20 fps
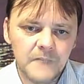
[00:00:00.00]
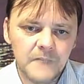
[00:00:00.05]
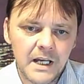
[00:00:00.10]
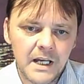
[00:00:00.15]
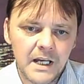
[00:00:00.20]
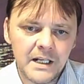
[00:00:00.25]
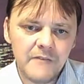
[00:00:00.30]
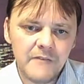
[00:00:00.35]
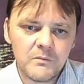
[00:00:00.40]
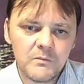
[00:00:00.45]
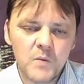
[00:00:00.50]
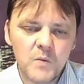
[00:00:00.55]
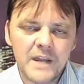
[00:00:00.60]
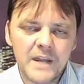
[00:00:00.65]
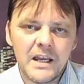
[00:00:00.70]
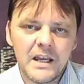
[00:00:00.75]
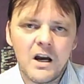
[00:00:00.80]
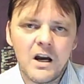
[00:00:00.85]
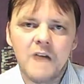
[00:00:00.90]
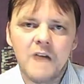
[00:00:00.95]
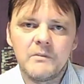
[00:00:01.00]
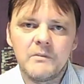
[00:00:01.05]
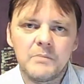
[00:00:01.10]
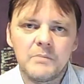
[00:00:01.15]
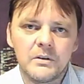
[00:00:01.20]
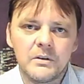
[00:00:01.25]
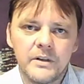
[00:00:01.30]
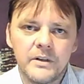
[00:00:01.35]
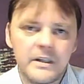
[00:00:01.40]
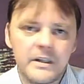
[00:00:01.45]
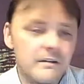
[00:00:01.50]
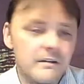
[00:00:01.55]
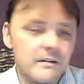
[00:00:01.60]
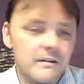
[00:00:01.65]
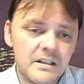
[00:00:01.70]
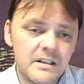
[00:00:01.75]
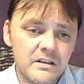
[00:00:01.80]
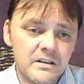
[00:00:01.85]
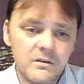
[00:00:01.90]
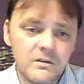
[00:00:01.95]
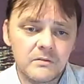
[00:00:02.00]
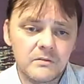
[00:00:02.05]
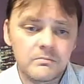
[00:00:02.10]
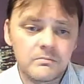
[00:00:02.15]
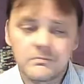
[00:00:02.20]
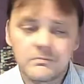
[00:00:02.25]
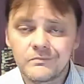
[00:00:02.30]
even when they are employed, they're still